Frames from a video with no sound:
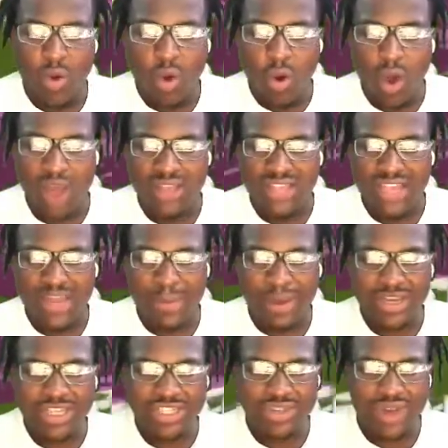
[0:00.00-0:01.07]
Oh, I thought you
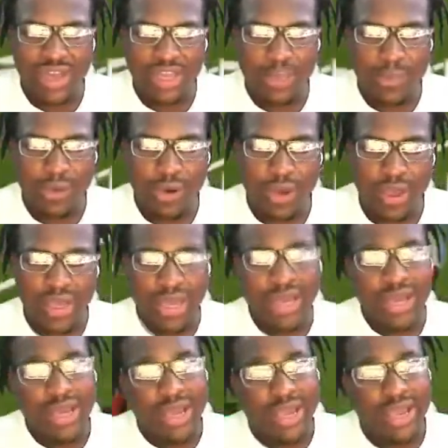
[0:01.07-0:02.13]
about to try your boy.
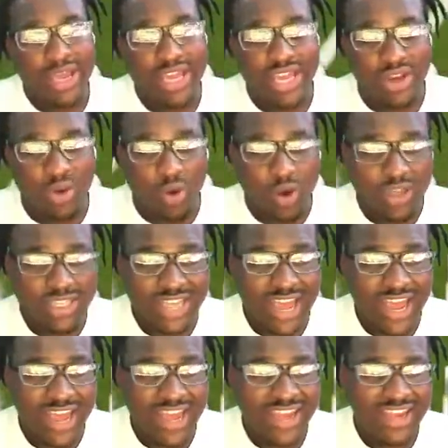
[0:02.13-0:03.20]
And he caught
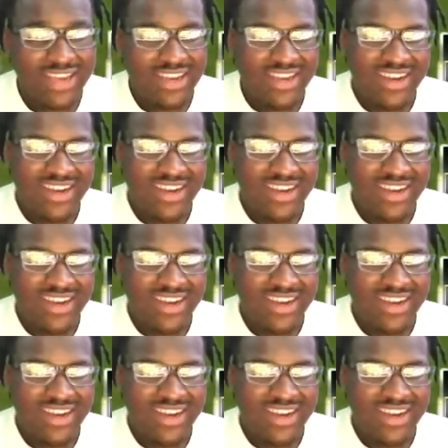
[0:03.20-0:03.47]
that.